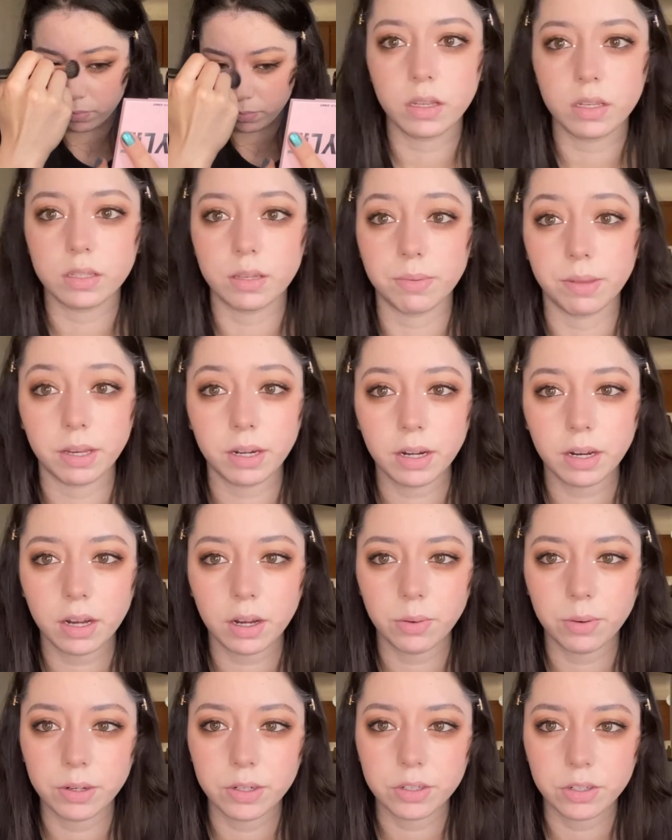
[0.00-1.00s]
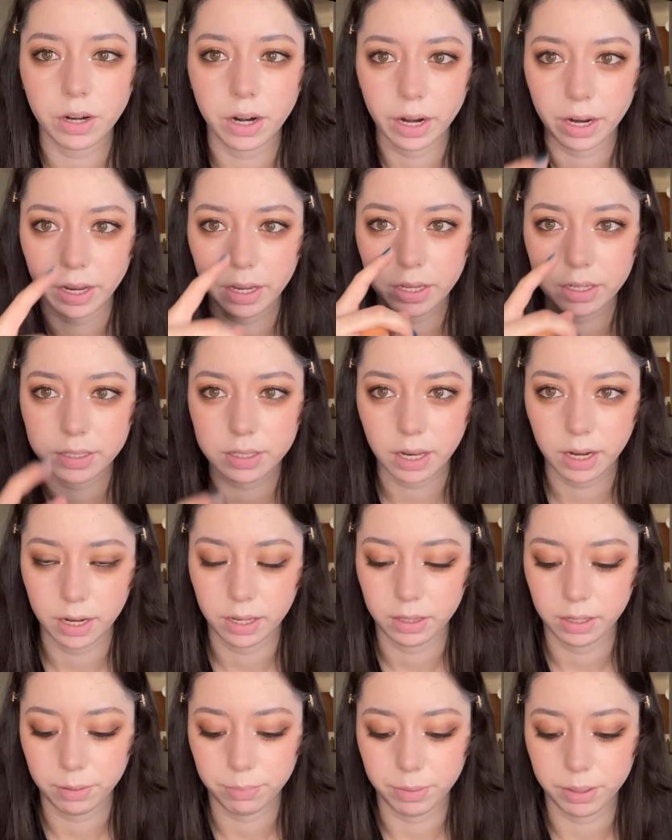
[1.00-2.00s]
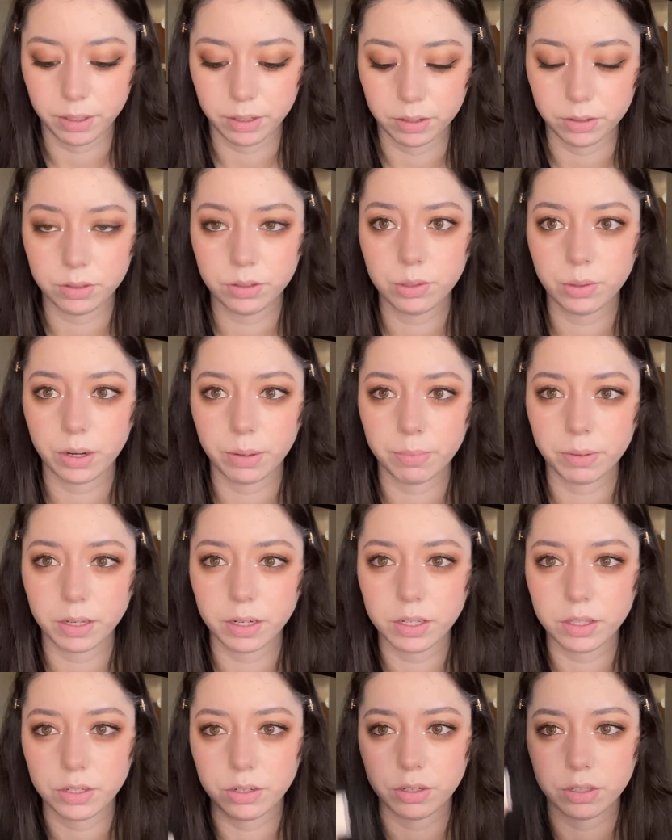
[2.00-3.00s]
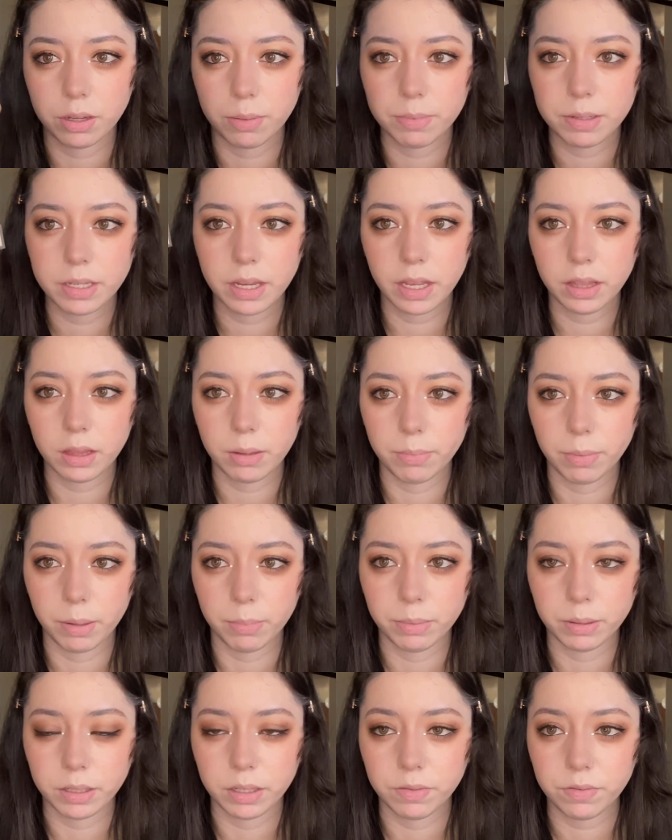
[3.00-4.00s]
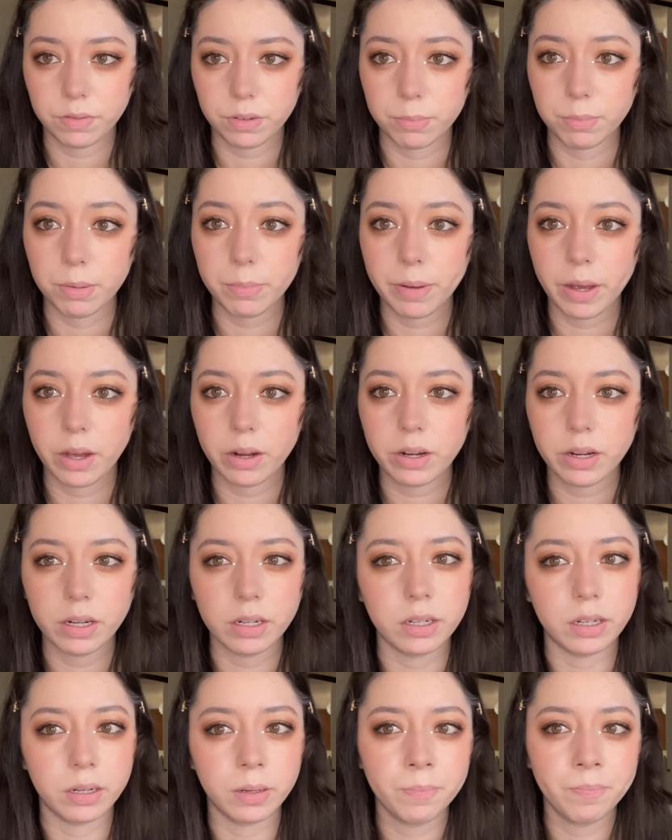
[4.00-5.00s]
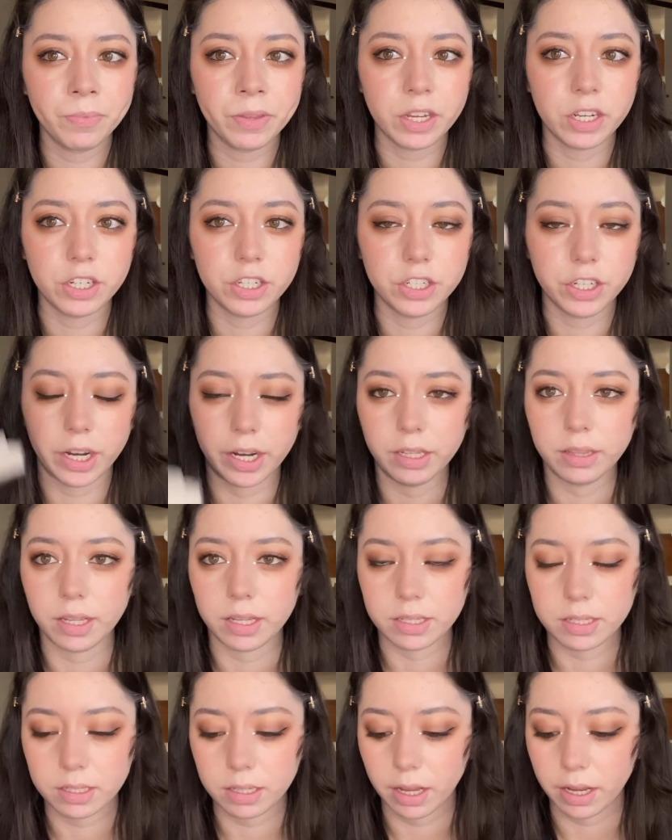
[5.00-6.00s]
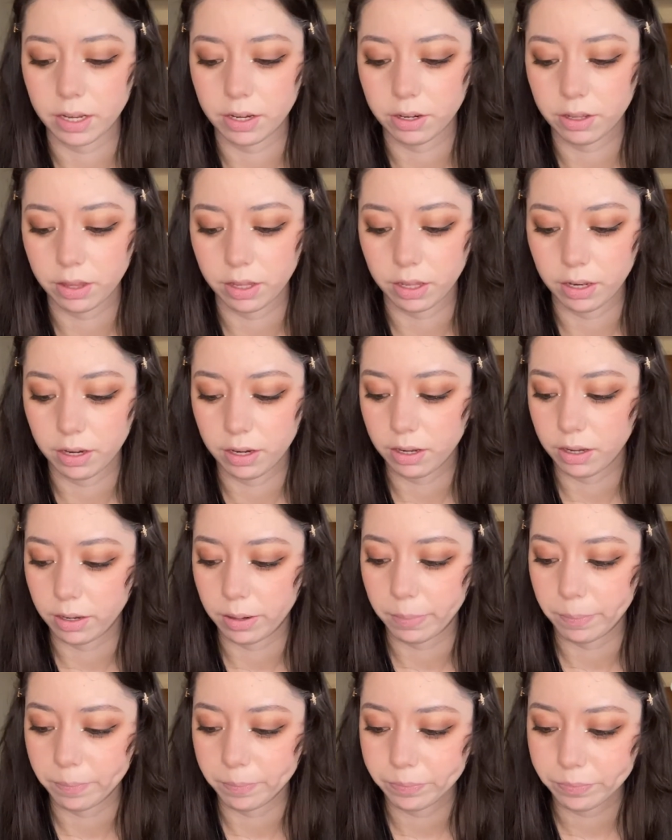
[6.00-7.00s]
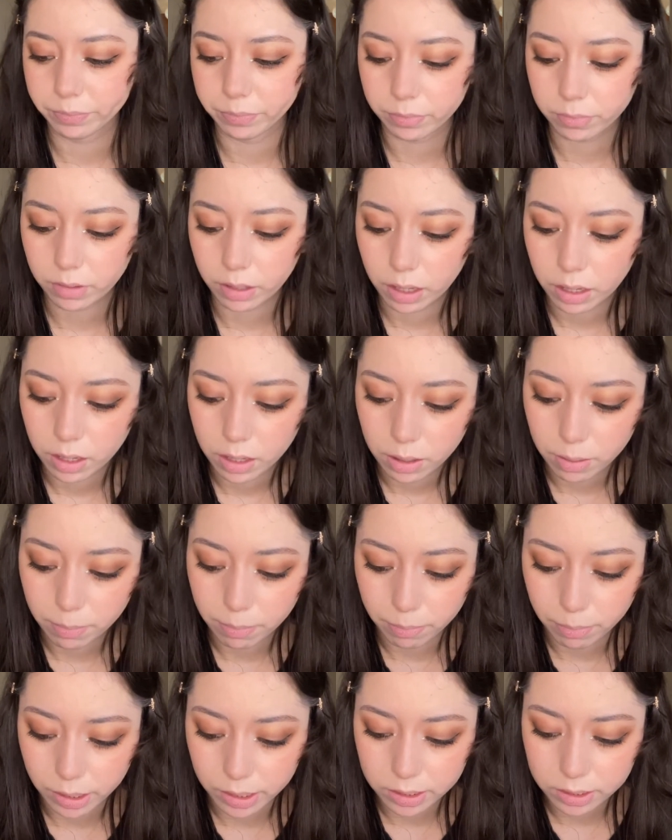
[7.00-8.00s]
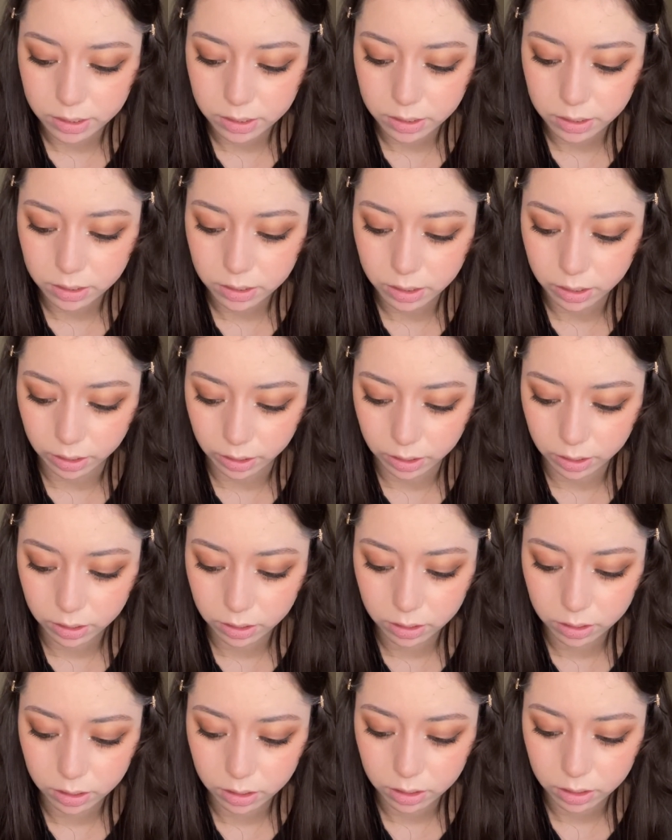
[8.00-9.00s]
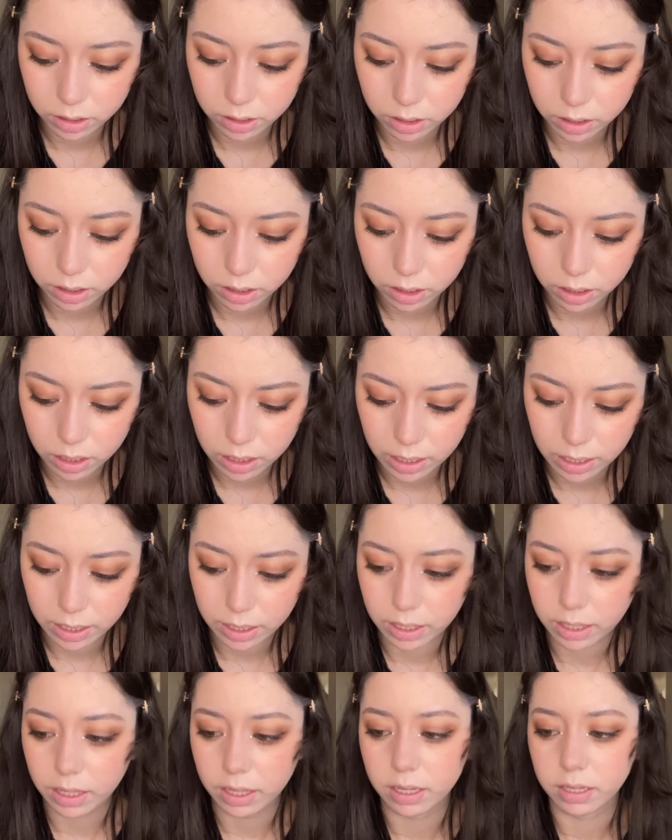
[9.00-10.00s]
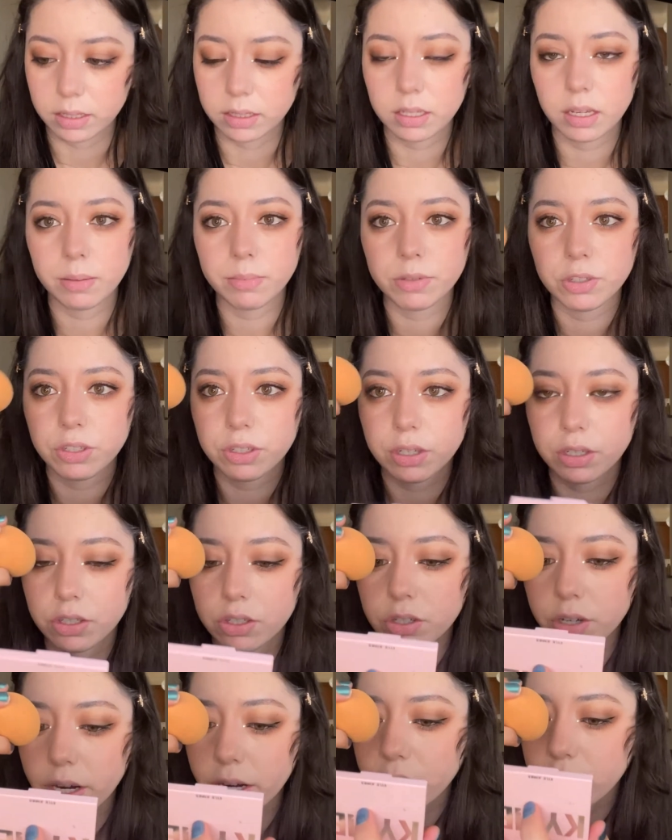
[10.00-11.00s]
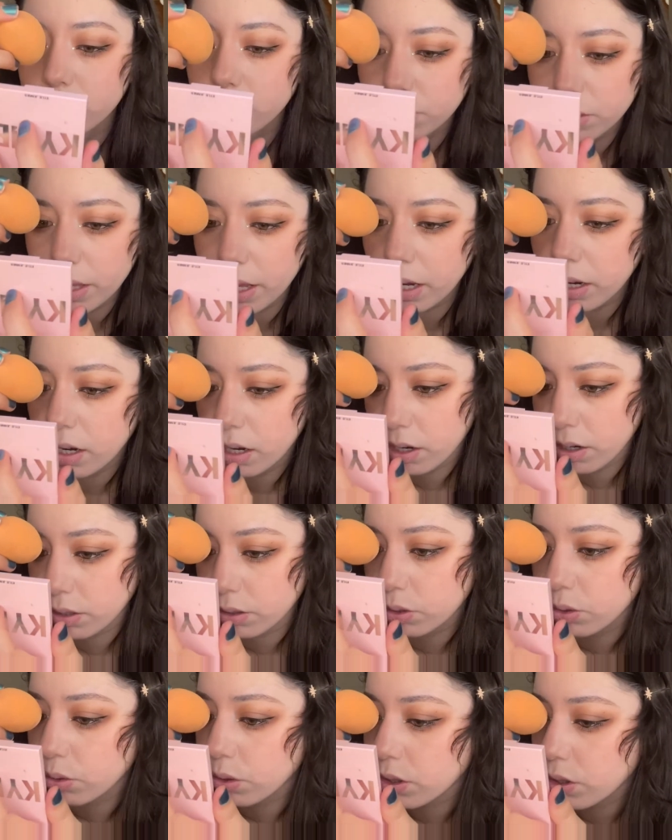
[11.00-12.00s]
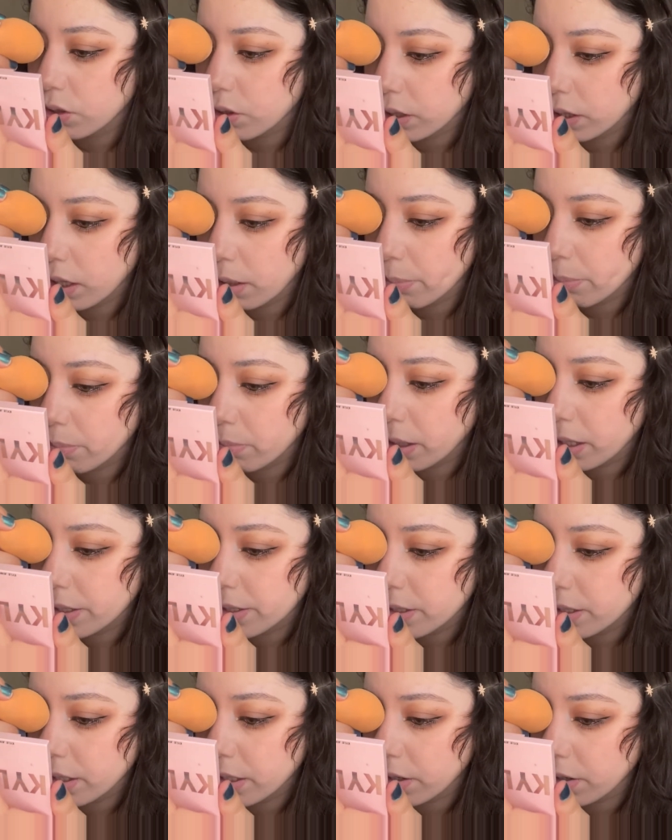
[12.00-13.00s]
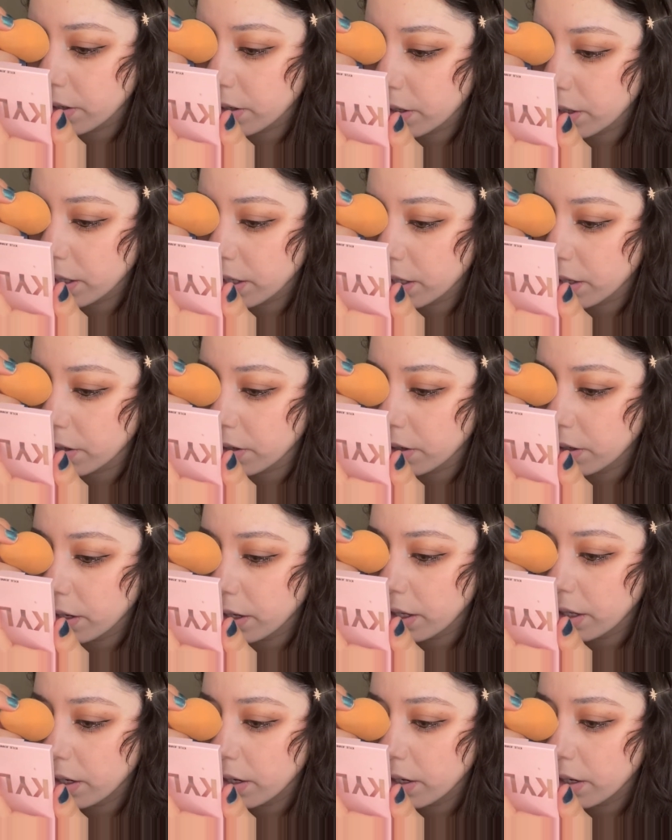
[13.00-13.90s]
Something I kind of want to try is highlight my nose. What I'm going to do is I'm going to take the Maybelline Fit Me powder in a shade that's lighter than my skin. And I'm just going to try to do that contour trick that I see on the internet.